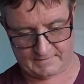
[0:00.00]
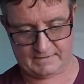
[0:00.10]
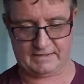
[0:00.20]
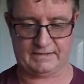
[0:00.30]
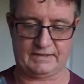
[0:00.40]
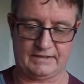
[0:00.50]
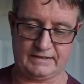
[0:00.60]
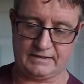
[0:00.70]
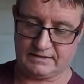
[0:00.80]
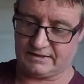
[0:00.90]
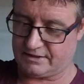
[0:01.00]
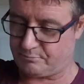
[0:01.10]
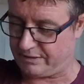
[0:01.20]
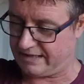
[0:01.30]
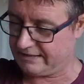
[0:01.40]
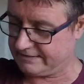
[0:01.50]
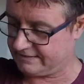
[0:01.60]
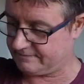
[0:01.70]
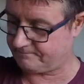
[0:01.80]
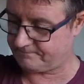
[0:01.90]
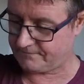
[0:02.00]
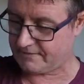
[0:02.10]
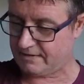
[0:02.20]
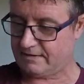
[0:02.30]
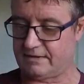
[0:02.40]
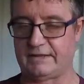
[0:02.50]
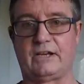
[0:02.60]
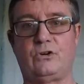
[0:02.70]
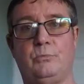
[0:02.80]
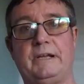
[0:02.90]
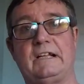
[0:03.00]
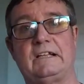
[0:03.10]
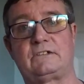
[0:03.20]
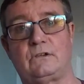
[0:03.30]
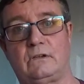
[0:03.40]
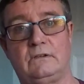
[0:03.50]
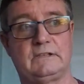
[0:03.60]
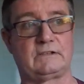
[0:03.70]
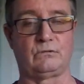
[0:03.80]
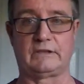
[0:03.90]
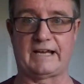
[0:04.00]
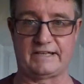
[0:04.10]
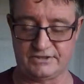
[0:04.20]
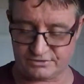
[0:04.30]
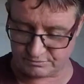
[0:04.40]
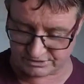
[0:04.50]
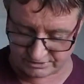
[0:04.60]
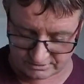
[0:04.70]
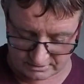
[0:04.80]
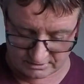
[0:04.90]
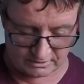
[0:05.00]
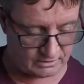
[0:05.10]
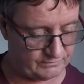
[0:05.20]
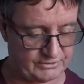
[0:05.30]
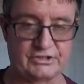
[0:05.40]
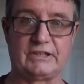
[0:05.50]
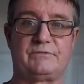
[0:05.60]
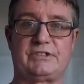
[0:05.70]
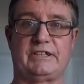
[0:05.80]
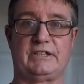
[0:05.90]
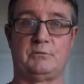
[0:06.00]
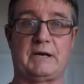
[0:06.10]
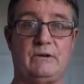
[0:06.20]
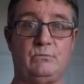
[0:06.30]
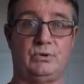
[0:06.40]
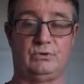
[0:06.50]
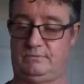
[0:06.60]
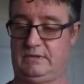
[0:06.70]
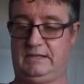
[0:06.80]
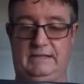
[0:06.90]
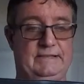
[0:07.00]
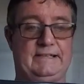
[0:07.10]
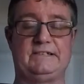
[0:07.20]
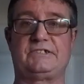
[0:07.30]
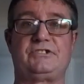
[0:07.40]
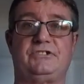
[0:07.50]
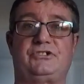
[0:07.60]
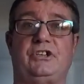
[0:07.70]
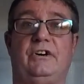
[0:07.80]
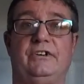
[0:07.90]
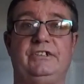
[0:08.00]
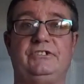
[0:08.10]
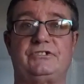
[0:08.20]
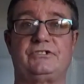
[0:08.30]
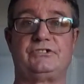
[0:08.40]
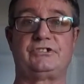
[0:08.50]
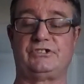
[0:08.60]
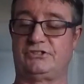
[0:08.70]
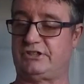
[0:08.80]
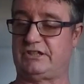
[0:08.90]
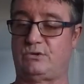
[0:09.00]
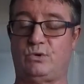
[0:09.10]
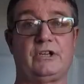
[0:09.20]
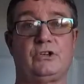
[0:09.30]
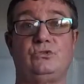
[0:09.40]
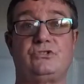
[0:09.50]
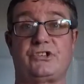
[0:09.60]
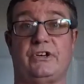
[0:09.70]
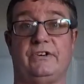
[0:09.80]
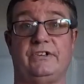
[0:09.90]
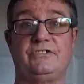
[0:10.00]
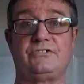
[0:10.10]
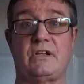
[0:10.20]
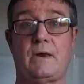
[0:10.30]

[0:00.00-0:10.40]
in the pack, and they come in a little case, which obviously I've taken them out, but that's the size. As you can see, quite a good size.